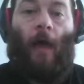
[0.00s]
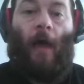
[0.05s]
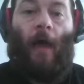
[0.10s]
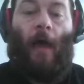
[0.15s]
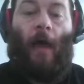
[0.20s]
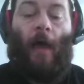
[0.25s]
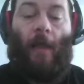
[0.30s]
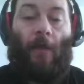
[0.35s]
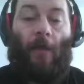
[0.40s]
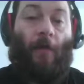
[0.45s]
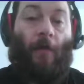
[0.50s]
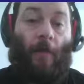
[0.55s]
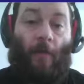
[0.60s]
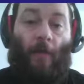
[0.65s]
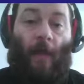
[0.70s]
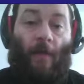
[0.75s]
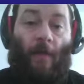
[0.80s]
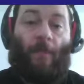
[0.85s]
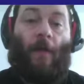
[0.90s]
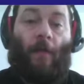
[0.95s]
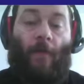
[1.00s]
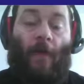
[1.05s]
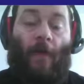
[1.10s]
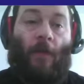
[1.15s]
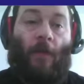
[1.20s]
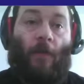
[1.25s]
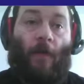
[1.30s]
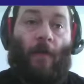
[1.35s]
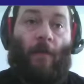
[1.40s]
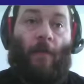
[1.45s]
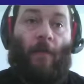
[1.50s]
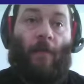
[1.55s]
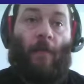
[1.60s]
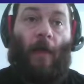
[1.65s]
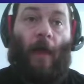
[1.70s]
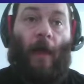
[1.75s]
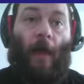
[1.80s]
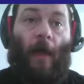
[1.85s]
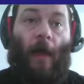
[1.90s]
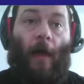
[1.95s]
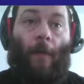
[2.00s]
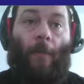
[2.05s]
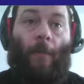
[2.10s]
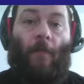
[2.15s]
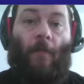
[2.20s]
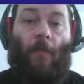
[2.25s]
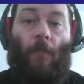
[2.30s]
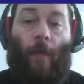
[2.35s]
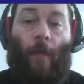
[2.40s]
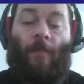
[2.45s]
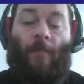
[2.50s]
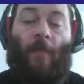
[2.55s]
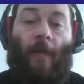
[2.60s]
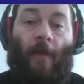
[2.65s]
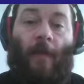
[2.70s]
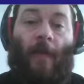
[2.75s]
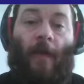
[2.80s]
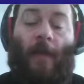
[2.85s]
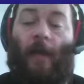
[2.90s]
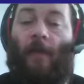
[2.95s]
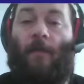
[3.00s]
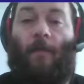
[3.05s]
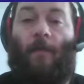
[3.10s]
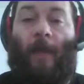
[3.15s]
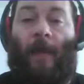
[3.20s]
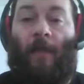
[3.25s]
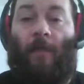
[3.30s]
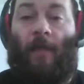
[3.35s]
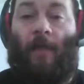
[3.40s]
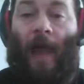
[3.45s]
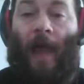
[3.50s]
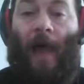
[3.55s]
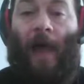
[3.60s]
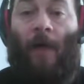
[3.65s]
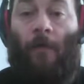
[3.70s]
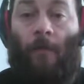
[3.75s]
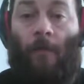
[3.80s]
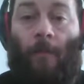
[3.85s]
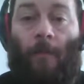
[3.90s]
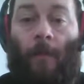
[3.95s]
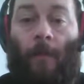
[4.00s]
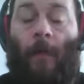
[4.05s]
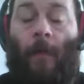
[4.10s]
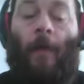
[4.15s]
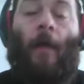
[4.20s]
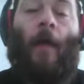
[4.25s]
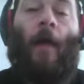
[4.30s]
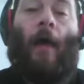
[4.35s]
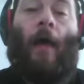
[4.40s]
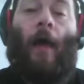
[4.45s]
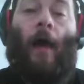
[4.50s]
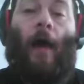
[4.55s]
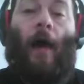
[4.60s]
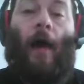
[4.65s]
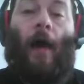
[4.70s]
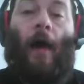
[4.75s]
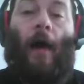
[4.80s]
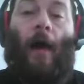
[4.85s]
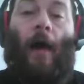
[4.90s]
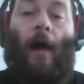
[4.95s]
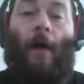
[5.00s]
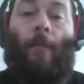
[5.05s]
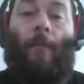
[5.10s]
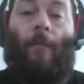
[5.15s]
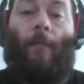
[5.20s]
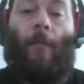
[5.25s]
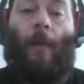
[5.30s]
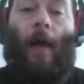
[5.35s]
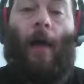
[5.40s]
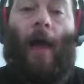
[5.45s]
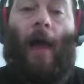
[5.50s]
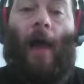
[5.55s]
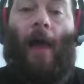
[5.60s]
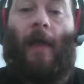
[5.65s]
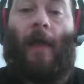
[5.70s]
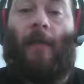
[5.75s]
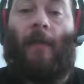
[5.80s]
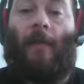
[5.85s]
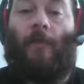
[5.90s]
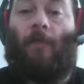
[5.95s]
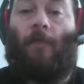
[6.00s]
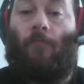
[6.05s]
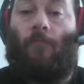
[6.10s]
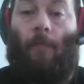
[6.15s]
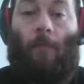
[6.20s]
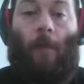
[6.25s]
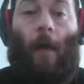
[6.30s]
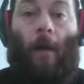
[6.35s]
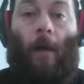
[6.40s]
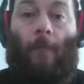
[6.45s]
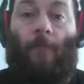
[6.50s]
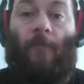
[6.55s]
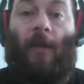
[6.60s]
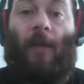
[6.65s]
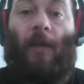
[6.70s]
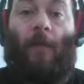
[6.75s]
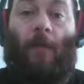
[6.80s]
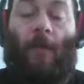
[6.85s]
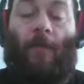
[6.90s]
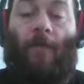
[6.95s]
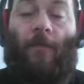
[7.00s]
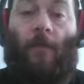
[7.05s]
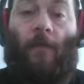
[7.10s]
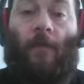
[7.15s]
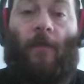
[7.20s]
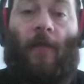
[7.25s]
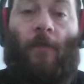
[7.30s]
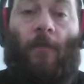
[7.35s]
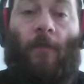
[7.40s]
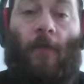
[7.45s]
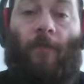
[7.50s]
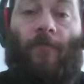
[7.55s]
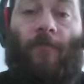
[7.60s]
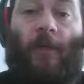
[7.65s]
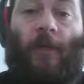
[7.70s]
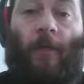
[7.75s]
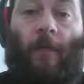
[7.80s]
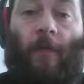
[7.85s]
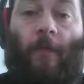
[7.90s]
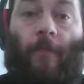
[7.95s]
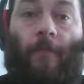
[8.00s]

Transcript: You can send those in to us. The website explains how, and I'm really looking forward to seeing what you produce.